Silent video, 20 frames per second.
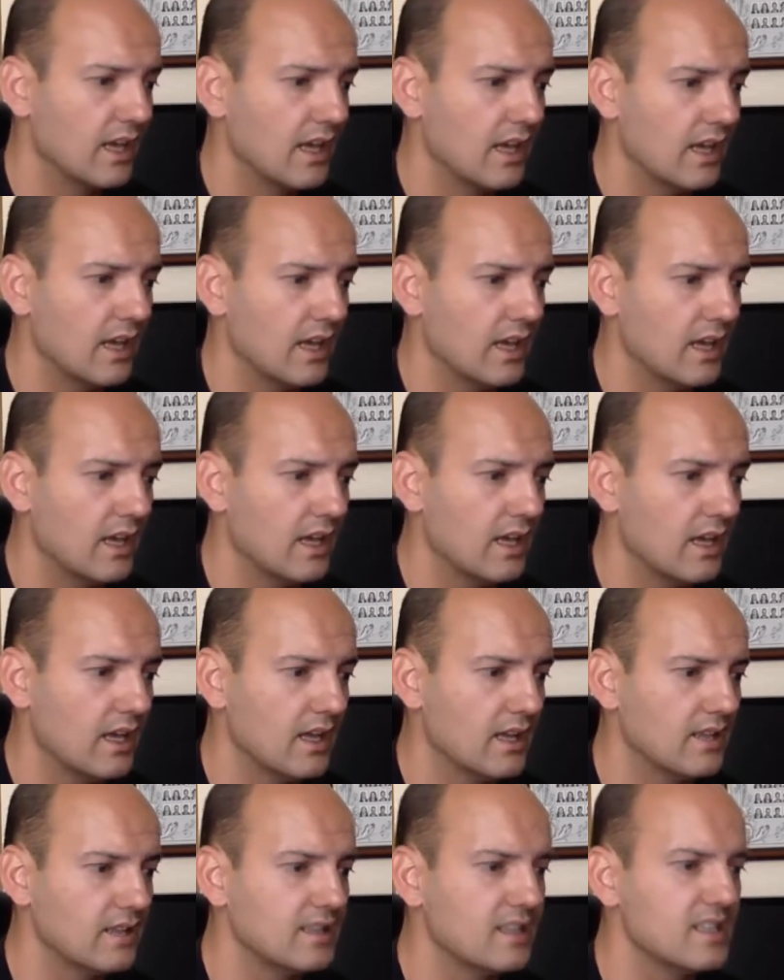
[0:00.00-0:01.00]

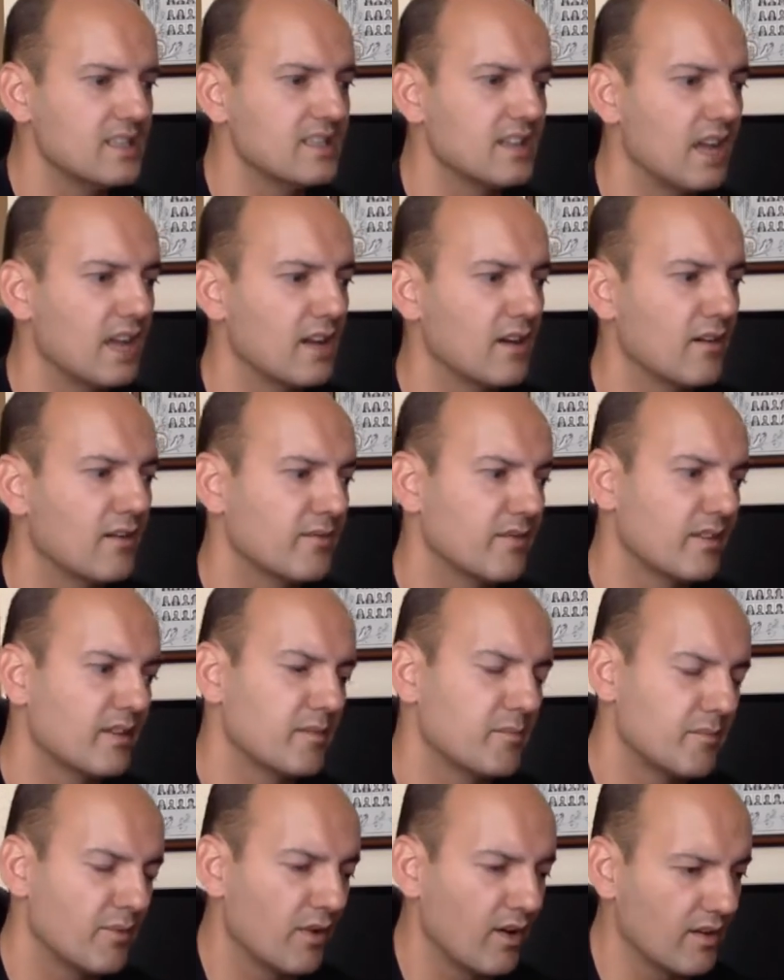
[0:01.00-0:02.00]
This kind of
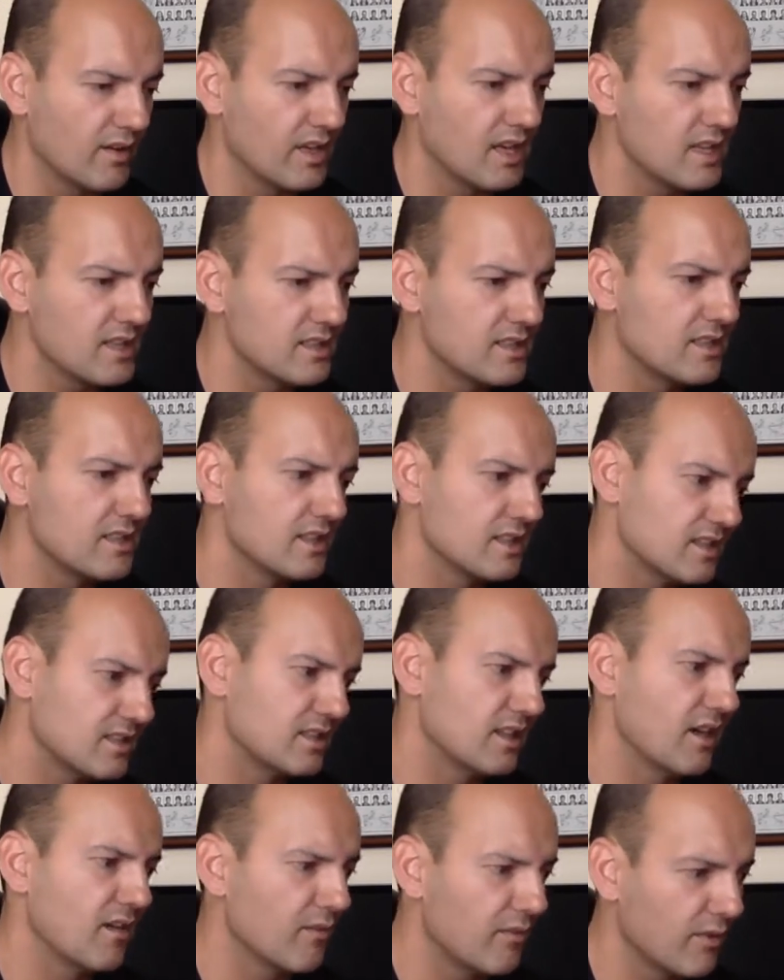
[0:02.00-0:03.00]
projects,
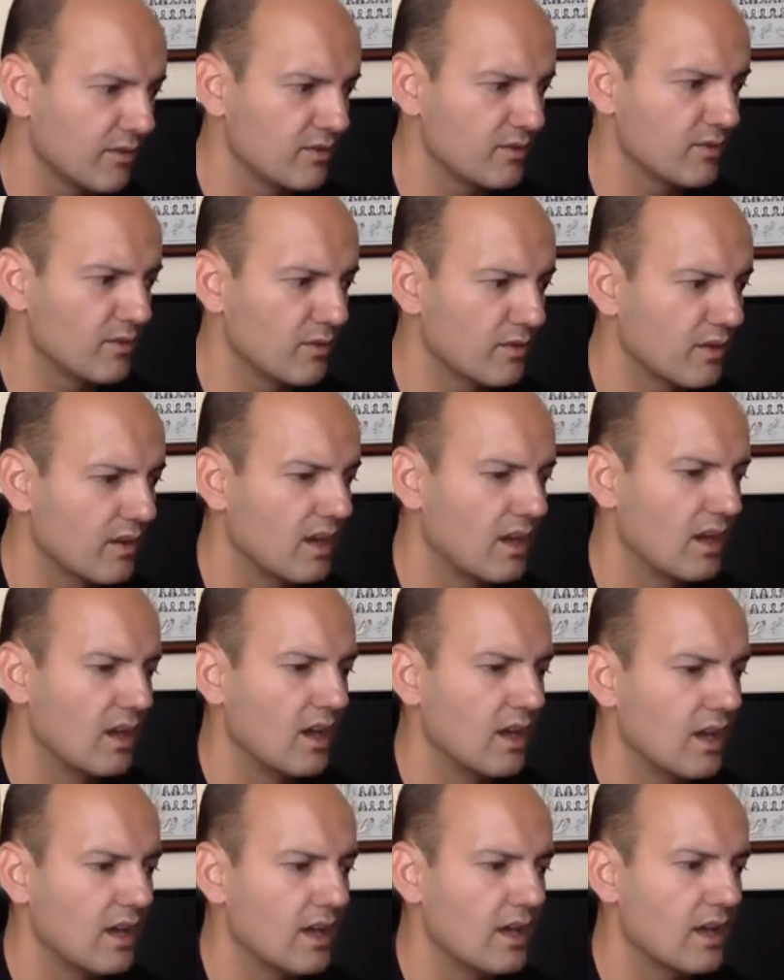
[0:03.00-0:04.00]
STEM for Youth
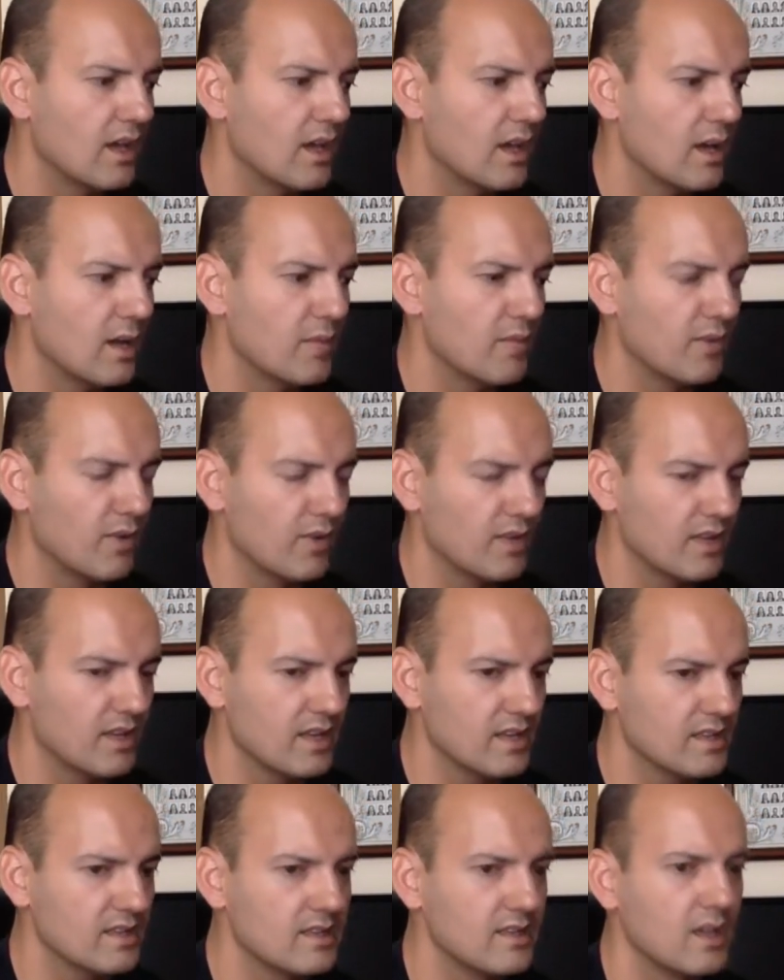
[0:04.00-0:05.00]

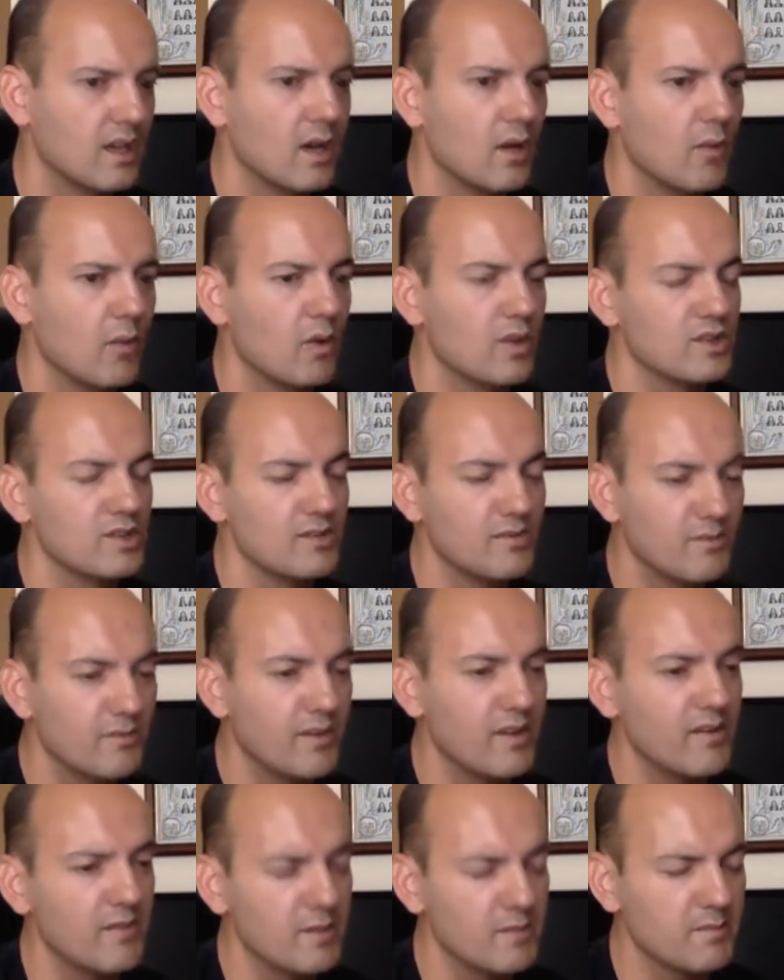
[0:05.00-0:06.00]
projects, was
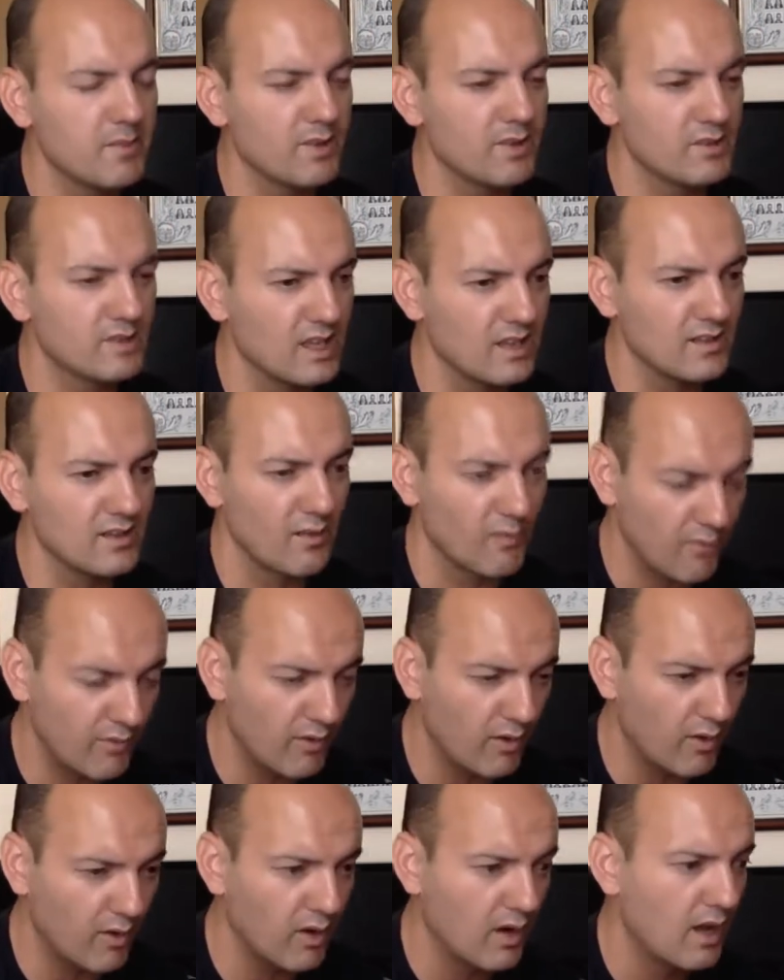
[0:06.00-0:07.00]
very important
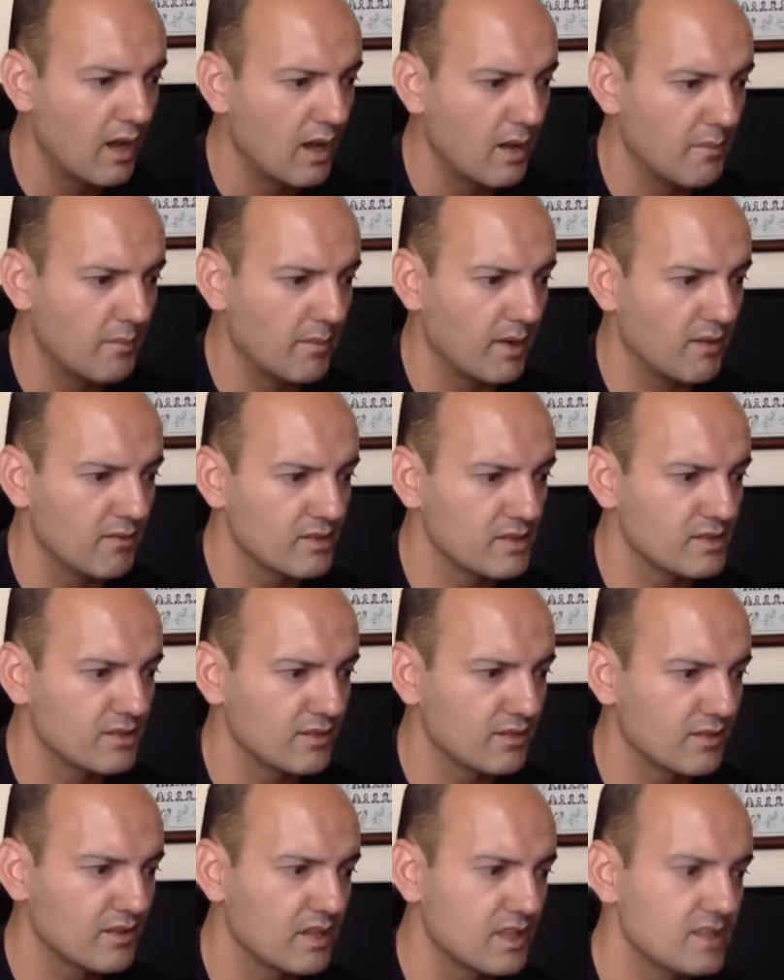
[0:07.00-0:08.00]
for my
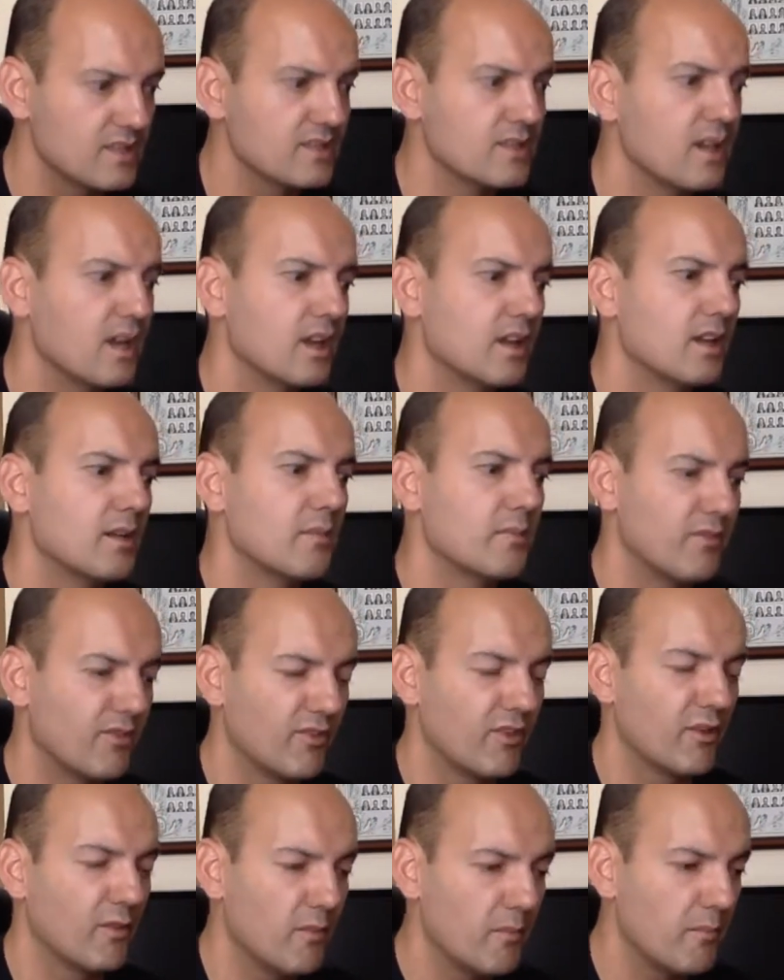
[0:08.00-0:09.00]
students,
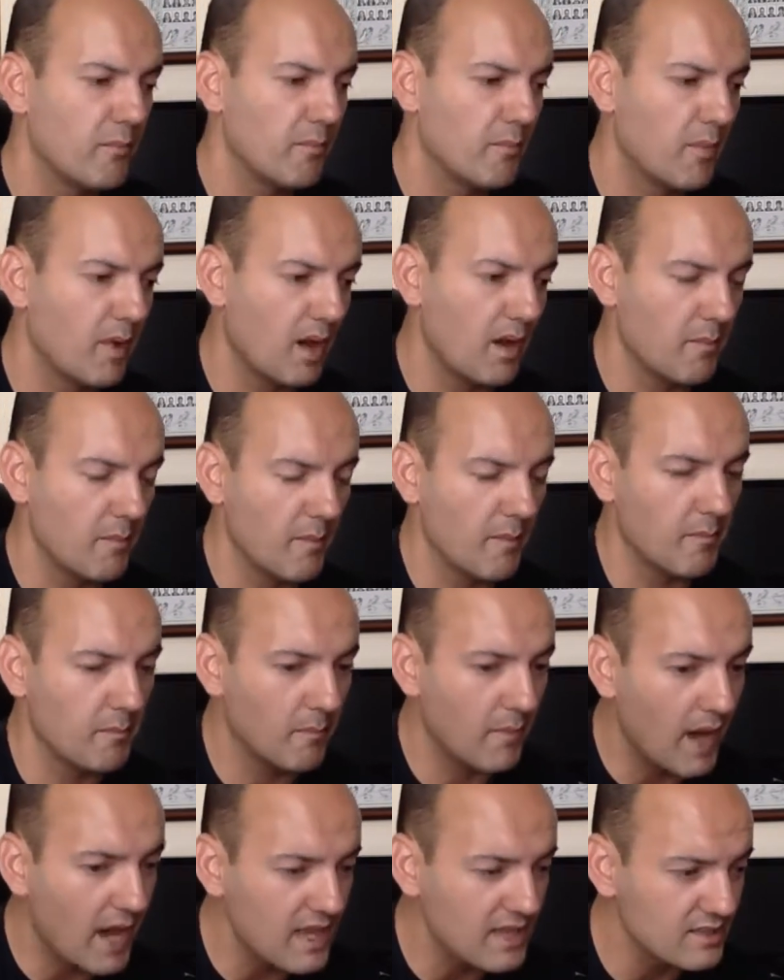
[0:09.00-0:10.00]
for
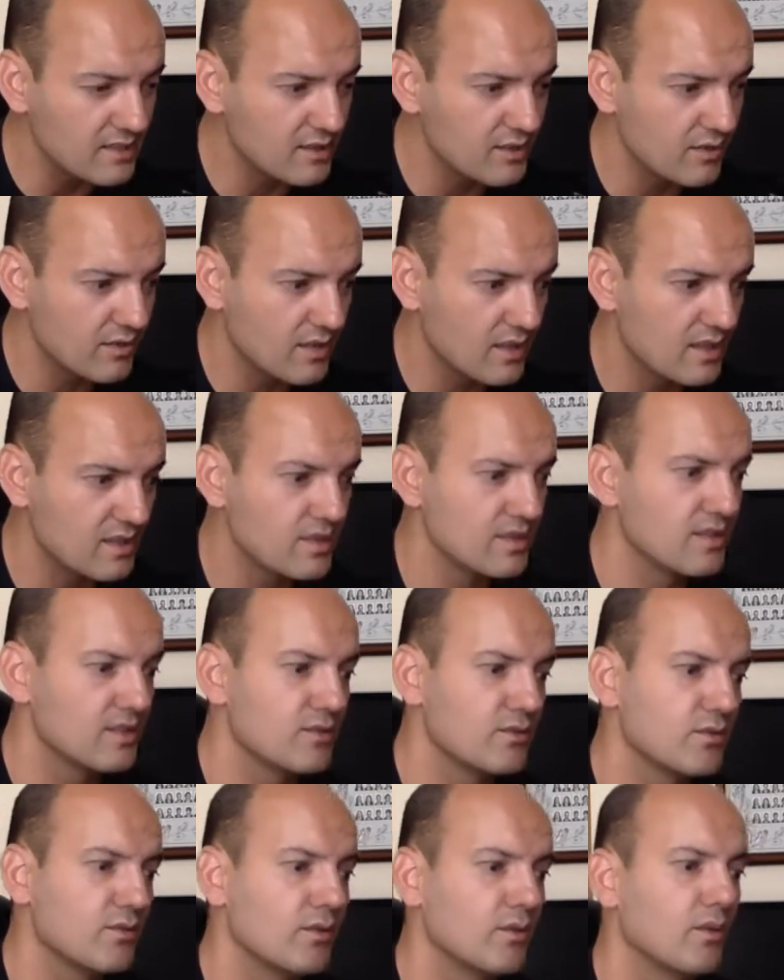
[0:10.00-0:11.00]
my students
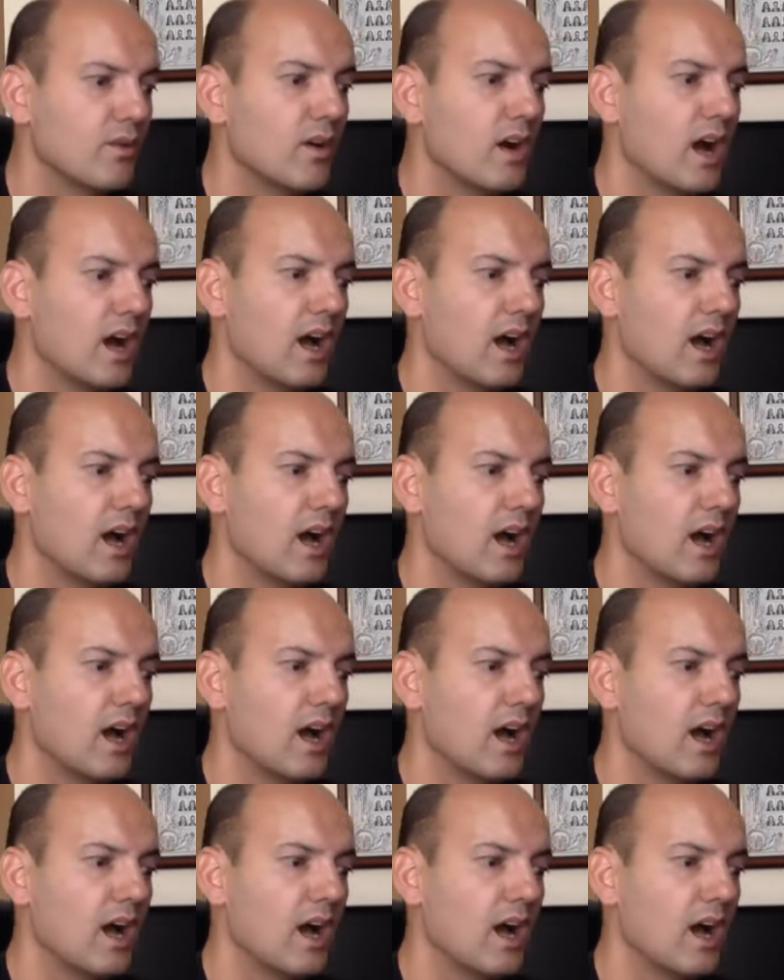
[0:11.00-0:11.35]
to